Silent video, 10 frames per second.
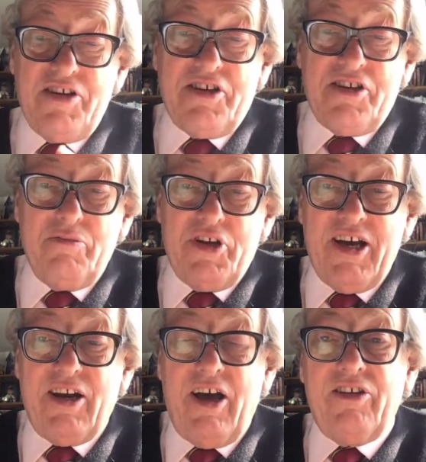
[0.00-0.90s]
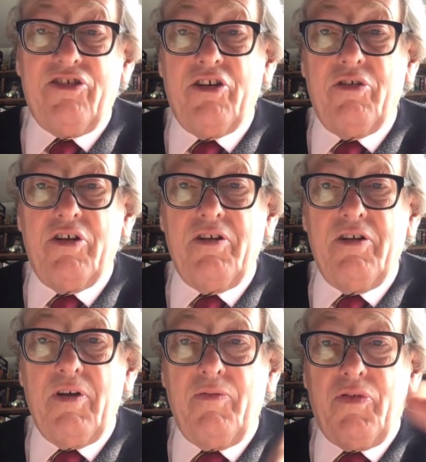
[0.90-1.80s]
dimmed headlights so that
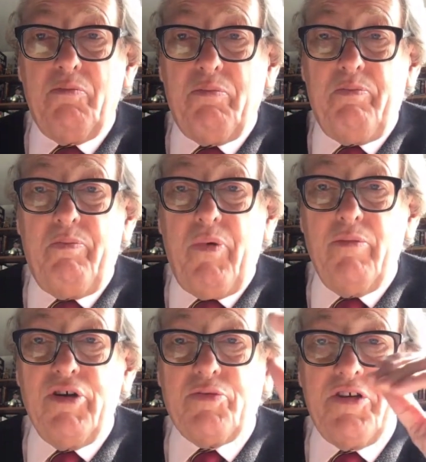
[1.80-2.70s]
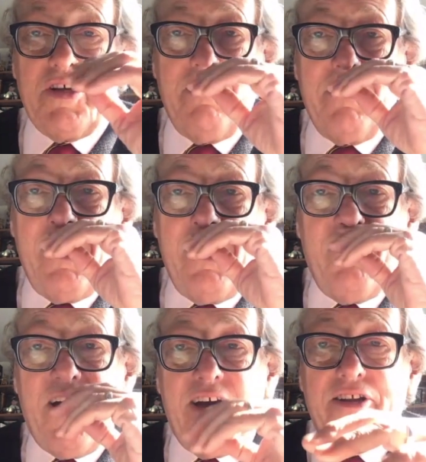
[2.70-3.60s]
if the bombers were going
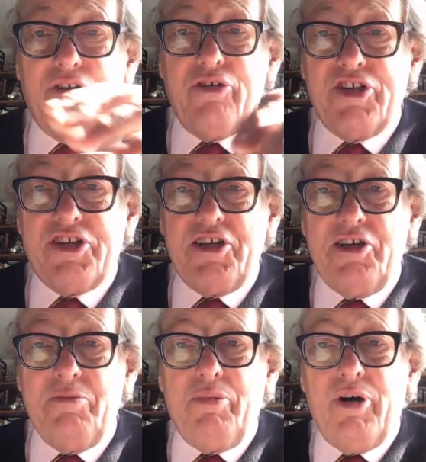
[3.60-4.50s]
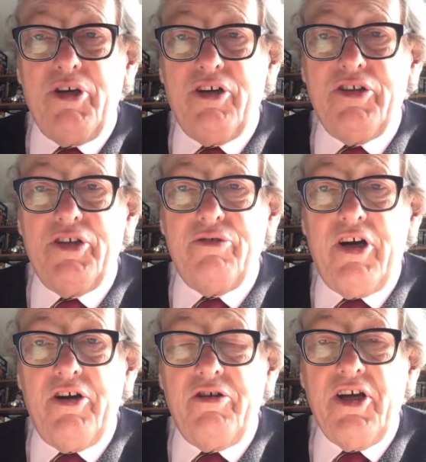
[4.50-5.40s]
overhead, they couldn't see and bomb you on the
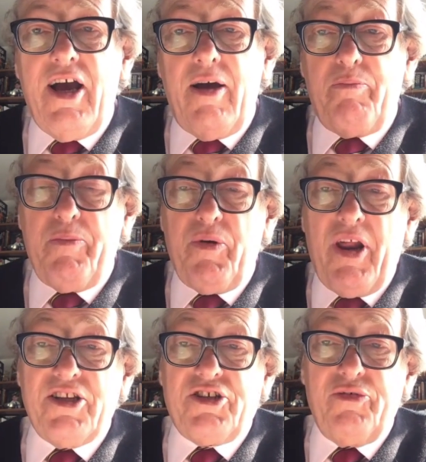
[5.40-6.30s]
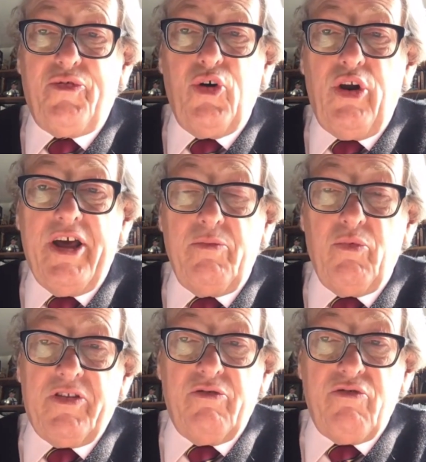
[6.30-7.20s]
road. People had to fall in
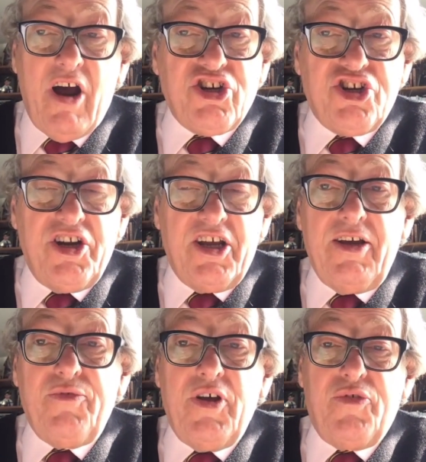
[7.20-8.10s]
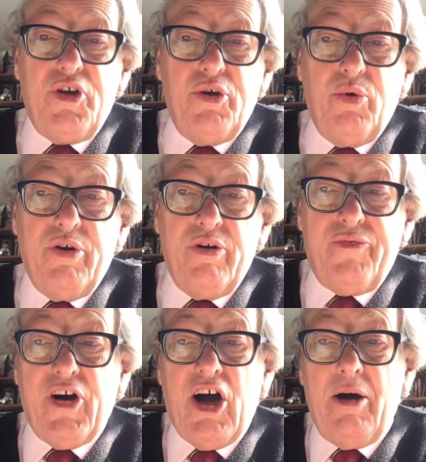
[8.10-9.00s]
with the rationing. Even if you were a
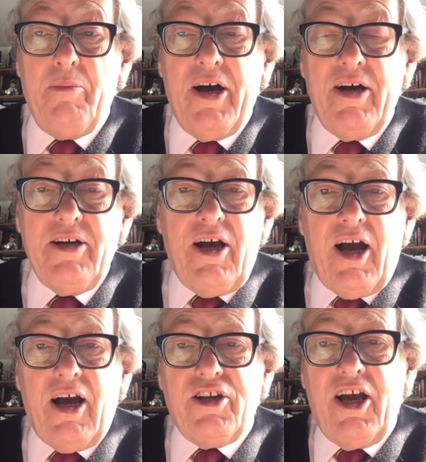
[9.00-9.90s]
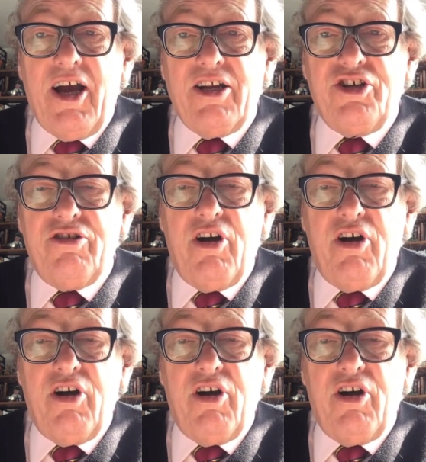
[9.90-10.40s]
farmer and you had your